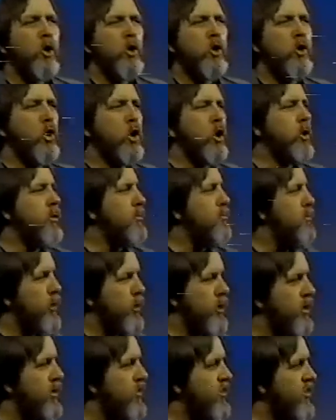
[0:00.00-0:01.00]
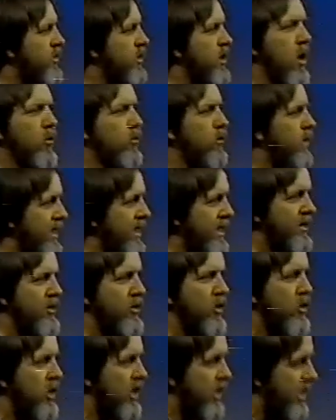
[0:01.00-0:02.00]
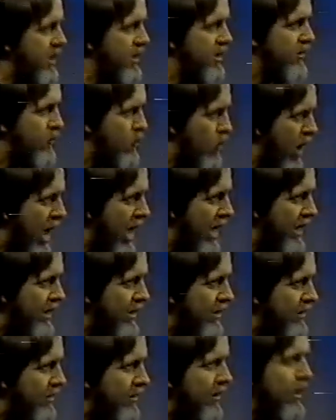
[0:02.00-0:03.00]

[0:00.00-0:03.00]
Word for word: Good books don't lead to the end of writing.